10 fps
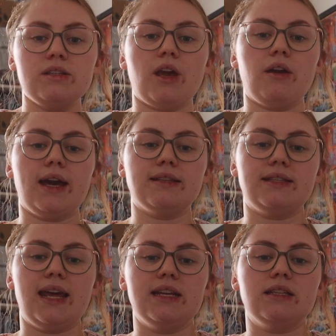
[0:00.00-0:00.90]
So as I
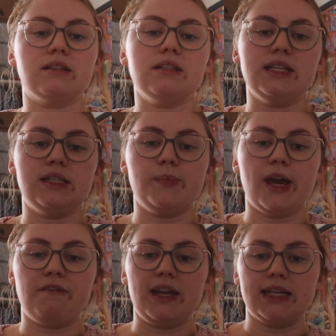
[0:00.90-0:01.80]
said, it doesn't need to be
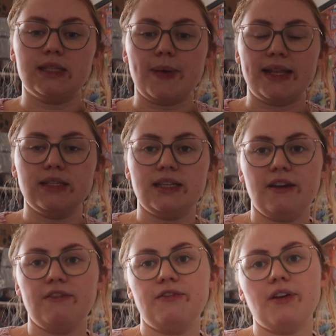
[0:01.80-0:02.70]
overly
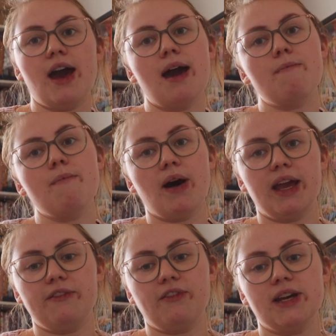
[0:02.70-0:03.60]
expensive. My
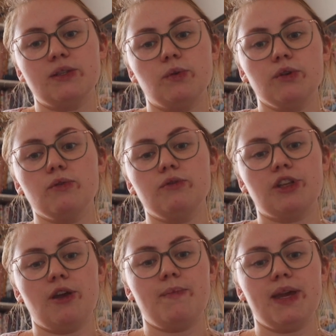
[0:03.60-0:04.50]
advice would
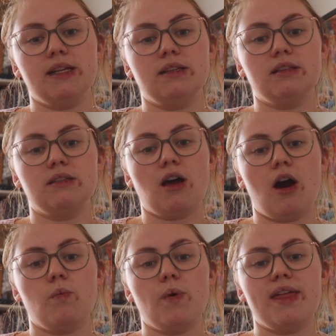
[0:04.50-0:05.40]
also be to
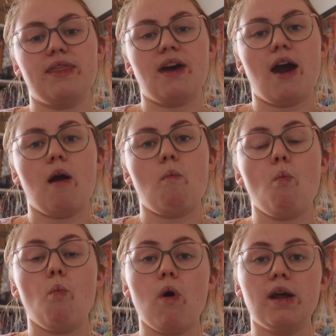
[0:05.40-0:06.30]
start with
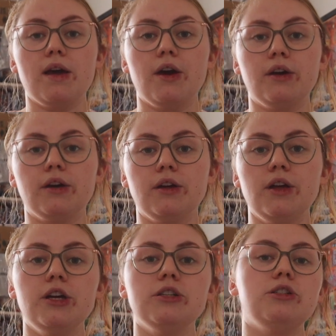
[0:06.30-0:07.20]
one hook,
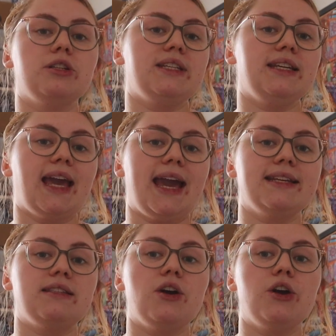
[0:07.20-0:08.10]
just in
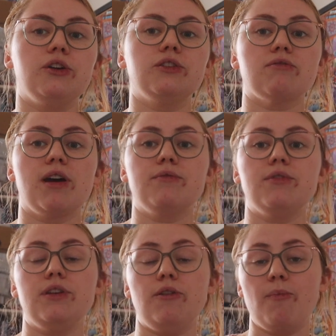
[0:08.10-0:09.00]
case the hook style
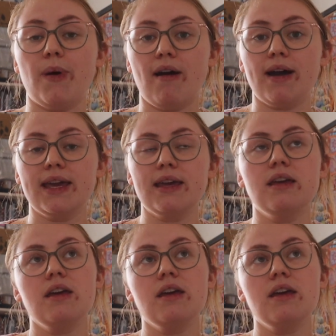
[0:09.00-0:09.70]
that you buy